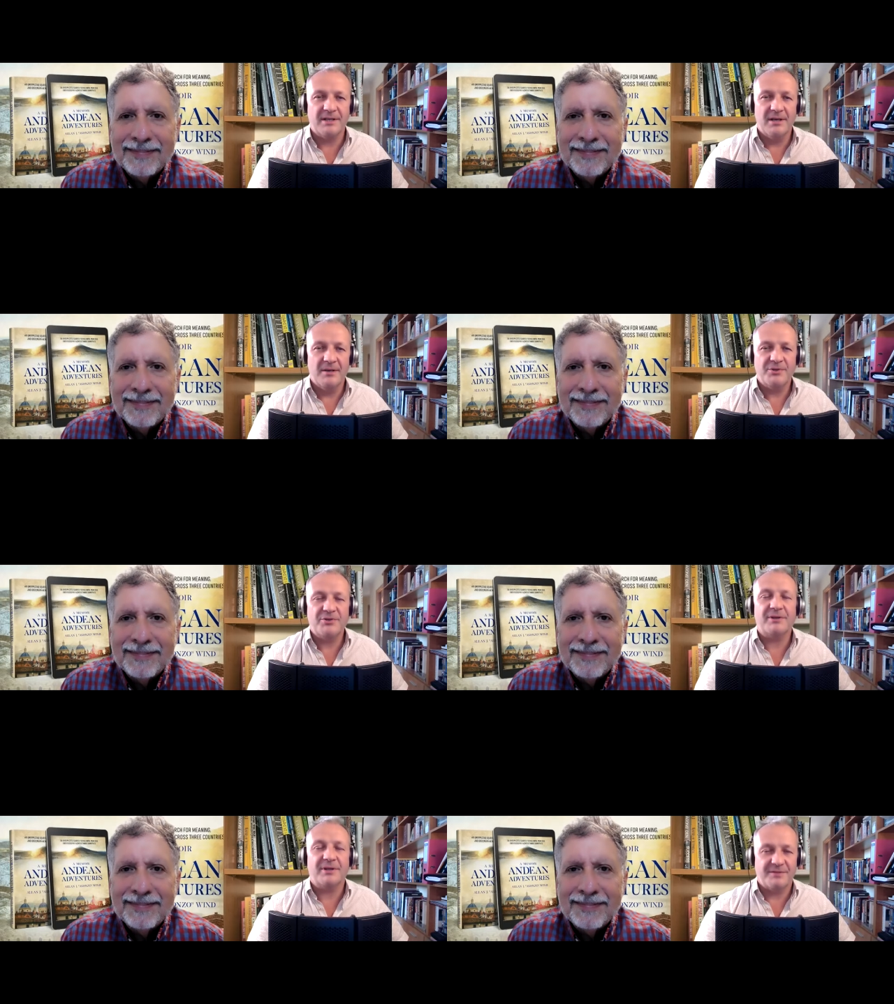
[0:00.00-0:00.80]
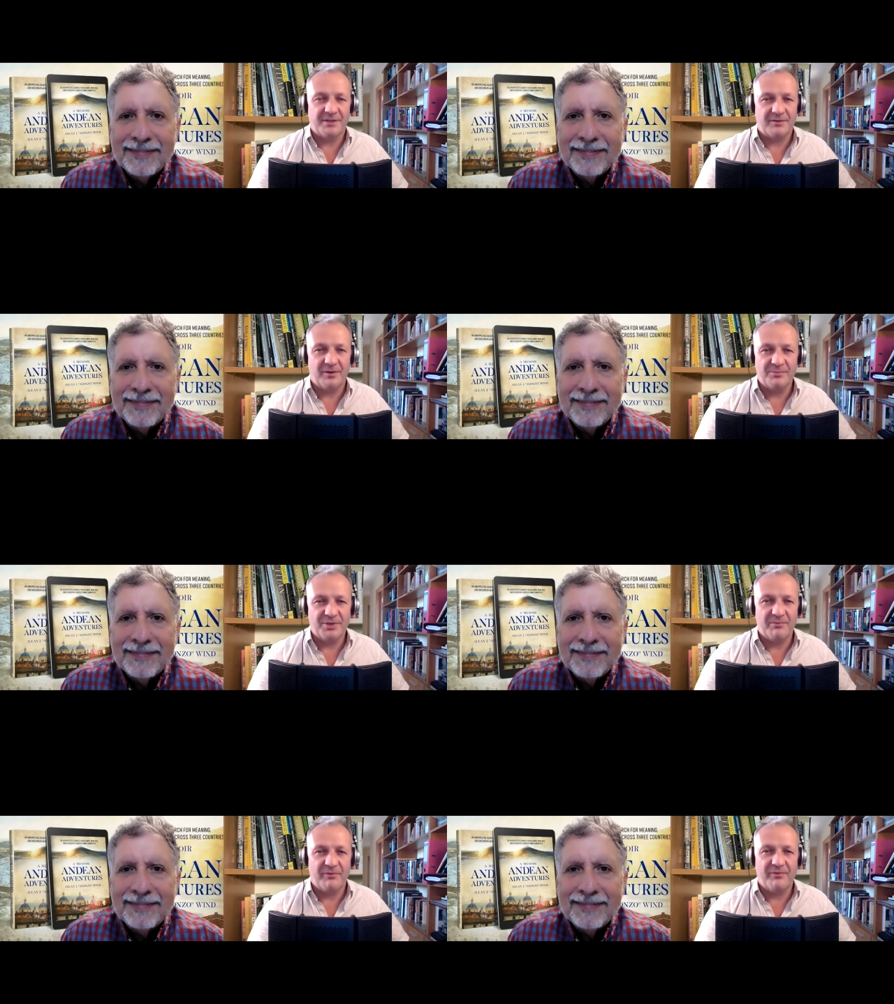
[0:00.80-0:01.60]
Speaker 1: Be sure to give us a thumbs
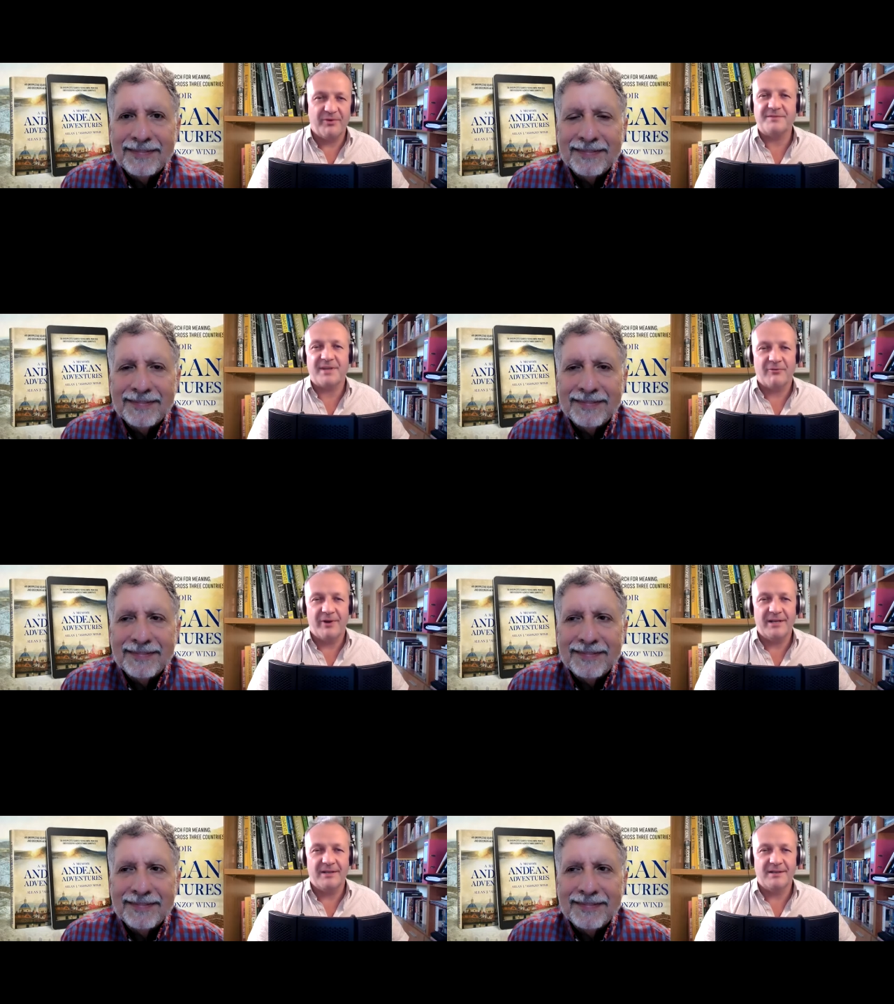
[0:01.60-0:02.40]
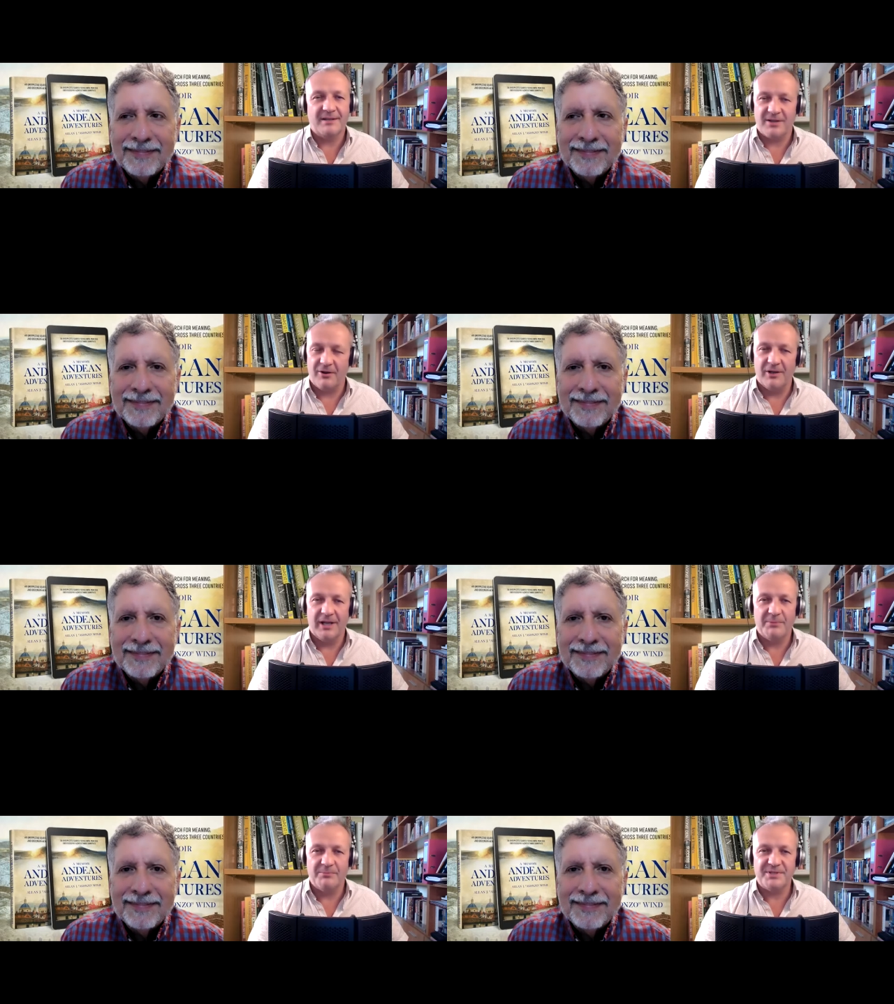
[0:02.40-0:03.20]
up, five-star rating, as it all
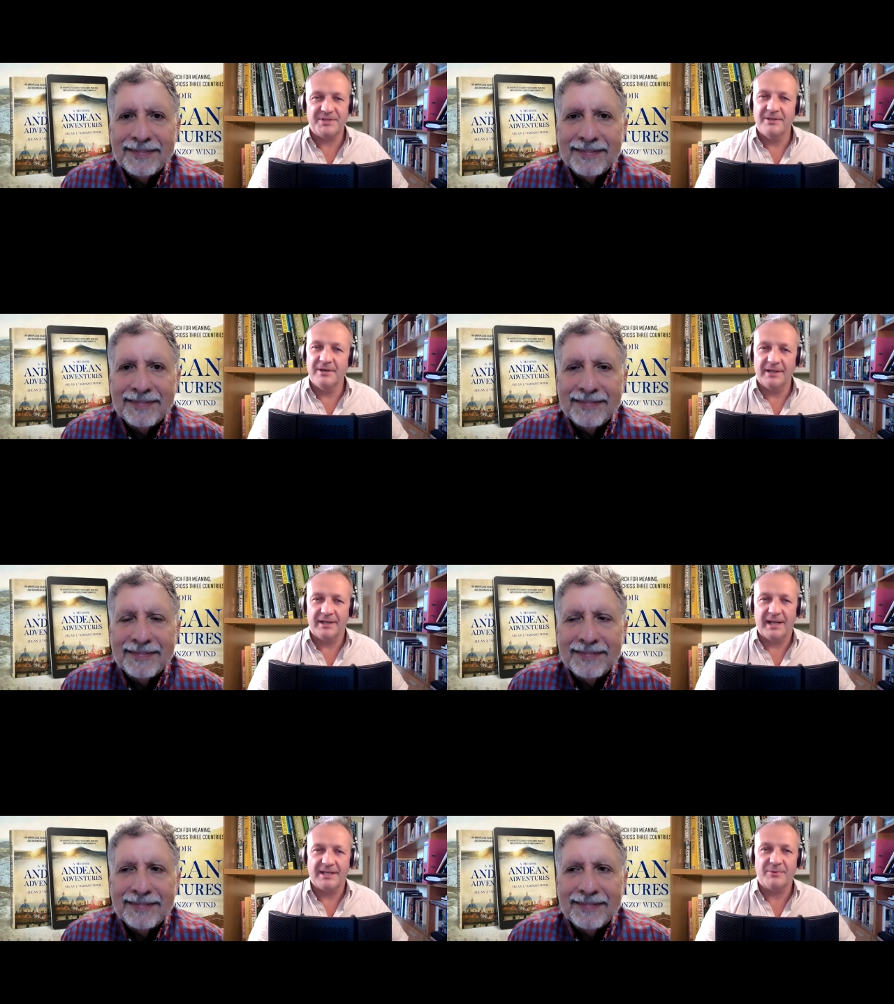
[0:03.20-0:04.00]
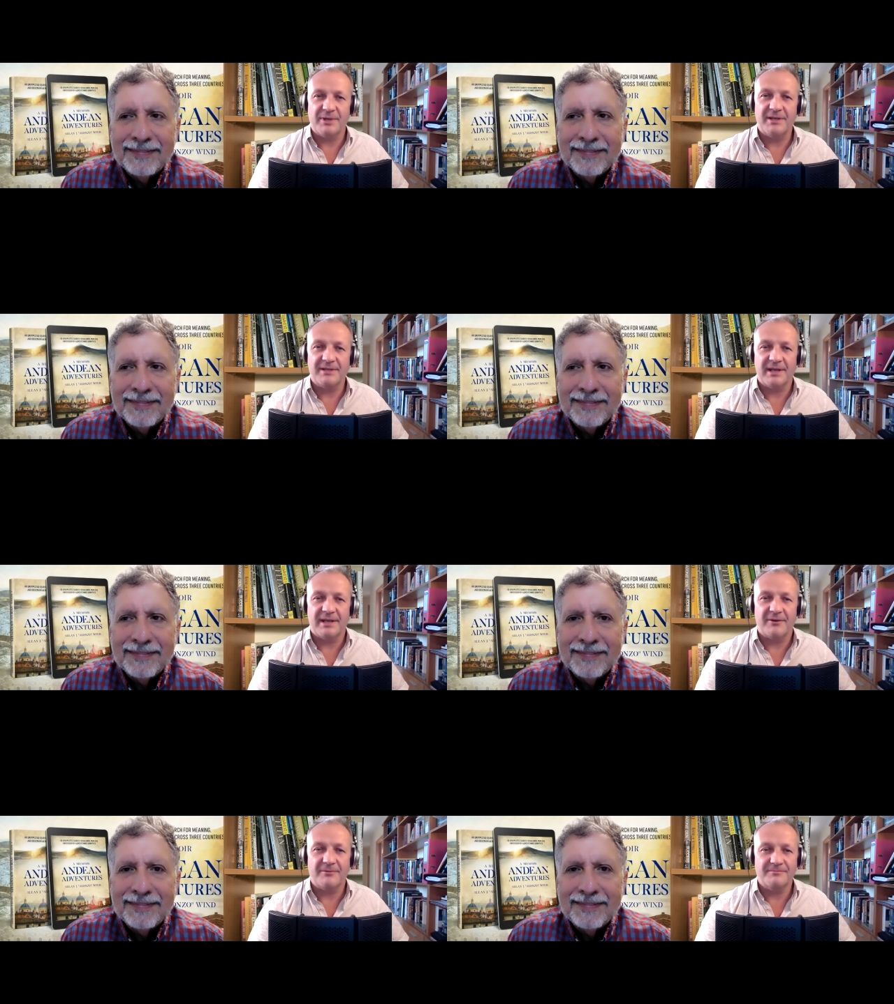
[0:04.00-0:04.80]
helps. Until next week, take
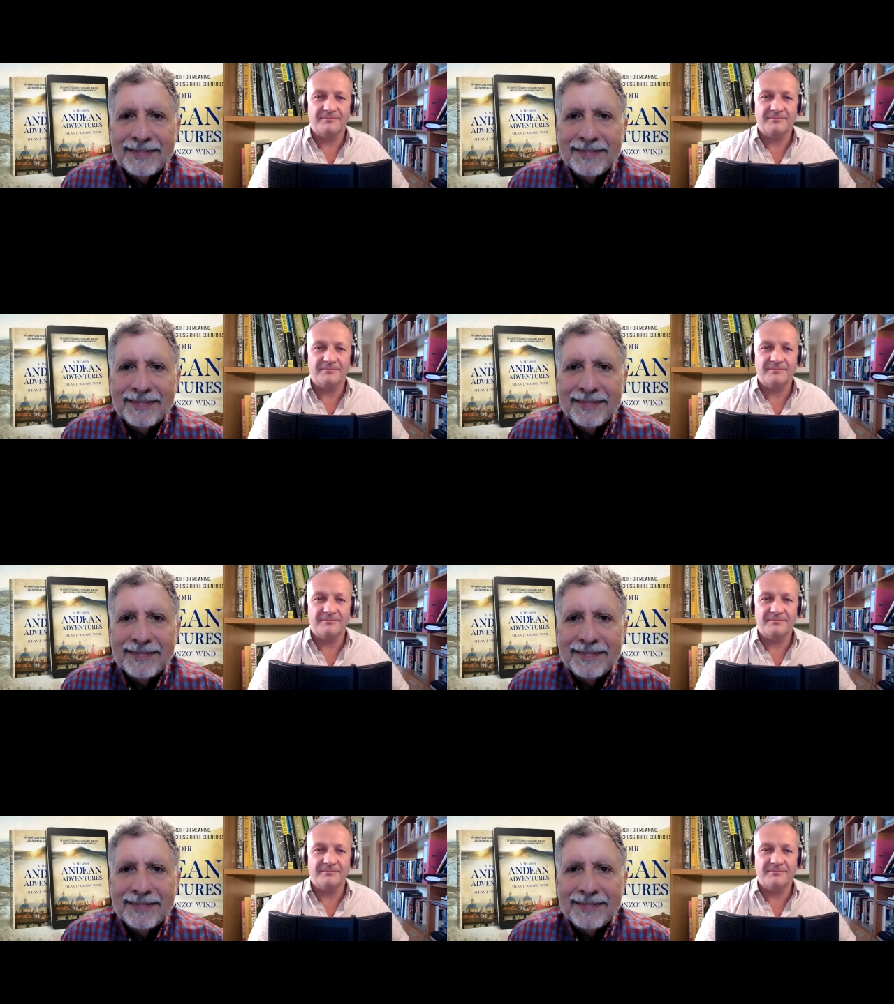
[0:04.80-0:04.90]
care.